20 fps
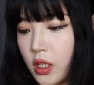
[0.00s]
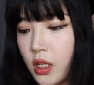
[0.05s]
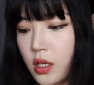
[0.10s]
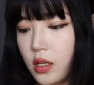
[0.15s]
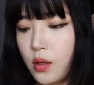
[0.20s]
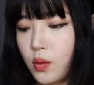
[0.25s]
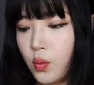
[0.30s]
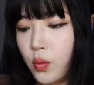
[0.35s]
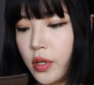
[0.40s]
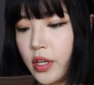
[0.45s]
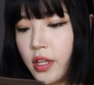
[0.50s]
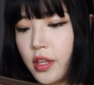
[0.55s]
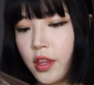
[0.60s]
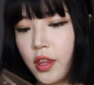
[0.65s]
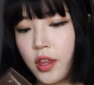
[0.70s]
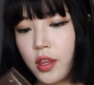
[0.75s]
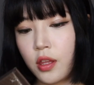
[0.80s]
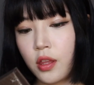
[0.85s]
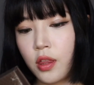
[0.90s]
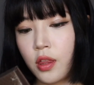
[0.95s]
In with
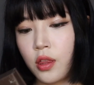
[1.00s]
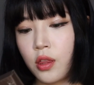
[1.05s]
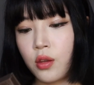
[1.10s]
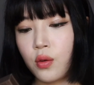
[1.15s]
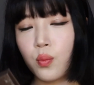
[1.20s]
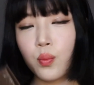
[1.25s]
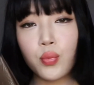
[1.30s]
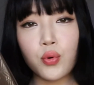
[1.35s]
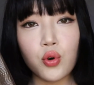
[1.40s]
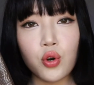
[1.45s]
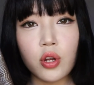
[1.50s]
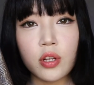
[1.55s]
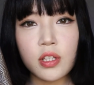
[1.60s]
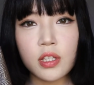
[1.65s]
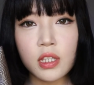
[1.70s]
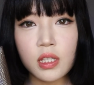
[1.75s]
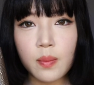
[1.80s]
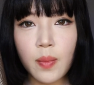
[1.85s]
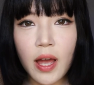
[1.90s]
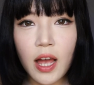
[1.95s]
the
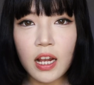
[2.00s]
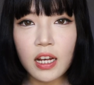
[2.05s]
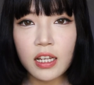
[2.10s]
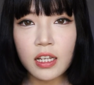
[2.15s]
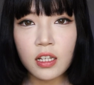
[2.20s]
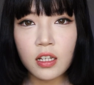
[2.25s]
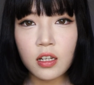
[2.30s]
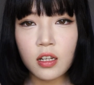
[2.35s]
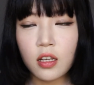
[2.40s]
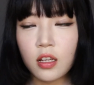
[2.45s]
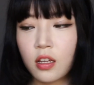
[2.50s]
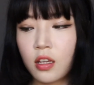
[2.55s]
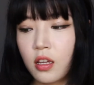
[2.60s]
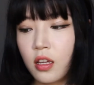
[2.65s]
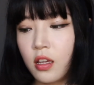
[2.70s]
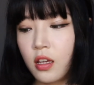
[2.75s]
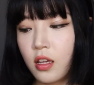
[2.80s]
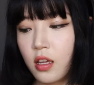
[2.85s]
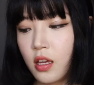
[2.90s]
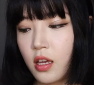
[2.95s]
bronze palette
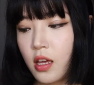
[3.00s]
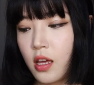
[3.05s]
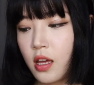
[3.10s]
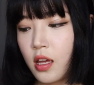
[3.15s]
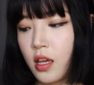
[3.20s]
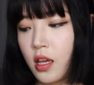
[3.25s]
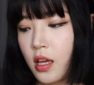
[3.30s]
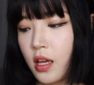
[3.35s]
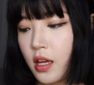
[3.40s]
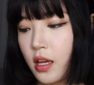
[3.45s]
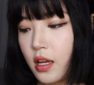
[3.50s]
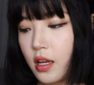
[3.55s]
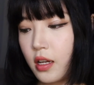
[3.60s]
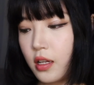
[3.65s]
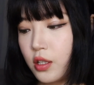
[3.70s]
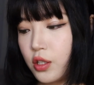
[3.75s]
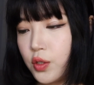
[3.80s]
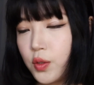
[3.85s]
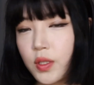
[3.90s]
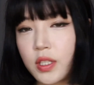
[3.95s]

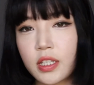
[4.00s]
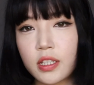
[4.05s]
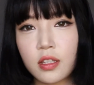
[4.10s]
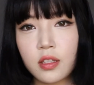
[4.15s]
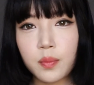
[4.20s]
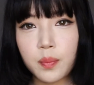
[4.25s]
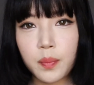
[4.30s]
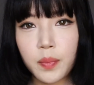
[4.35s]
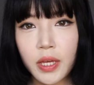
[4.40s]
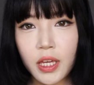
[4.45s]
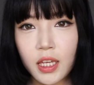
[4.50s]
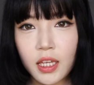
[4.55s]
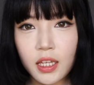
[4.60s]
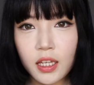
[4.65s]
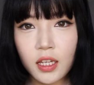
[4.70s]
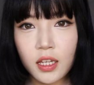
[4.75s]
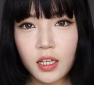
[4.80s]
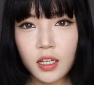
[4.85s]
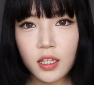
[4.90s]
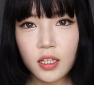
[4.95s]
and using the
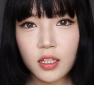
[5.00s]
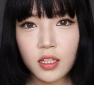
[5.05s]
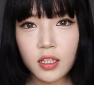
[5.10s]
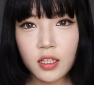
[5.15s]
pink